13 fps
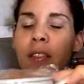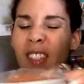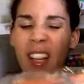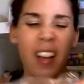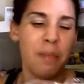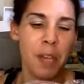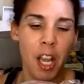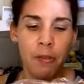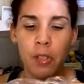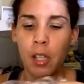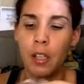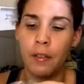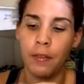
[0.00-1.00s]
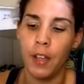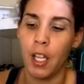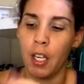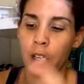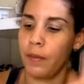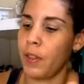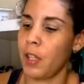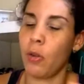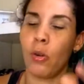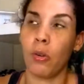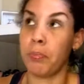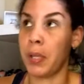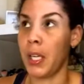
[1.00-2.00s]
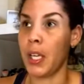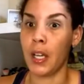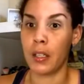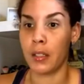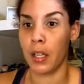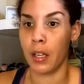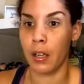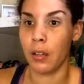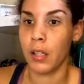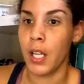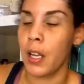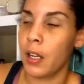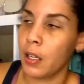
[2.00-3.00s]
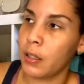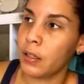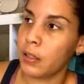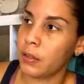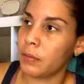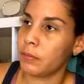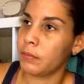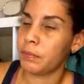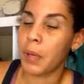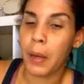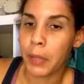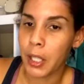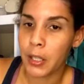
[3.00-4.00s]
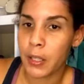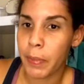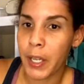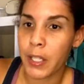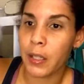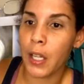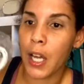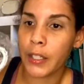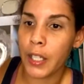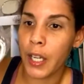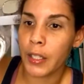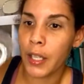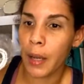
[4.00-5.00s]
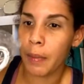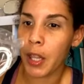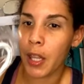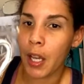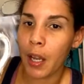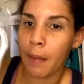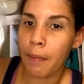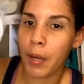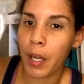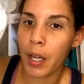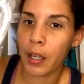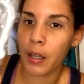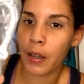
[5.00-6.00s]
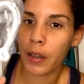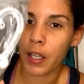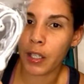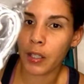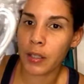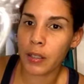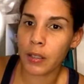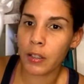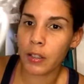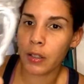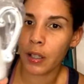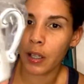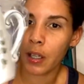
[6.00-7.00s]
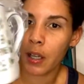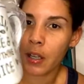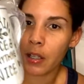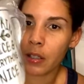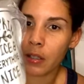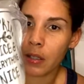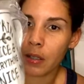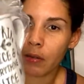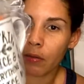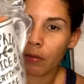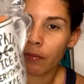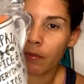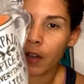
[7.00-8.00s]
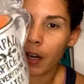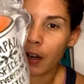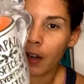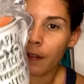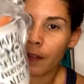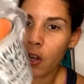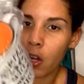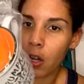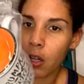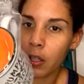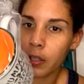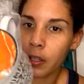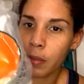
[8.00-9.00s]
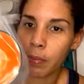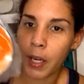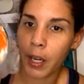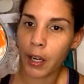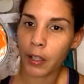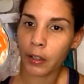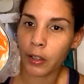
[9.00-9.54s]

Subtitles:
Now, I'm not really a fan of the whole PSL pumpkin spice latte type of thing, but this is very fall inspired.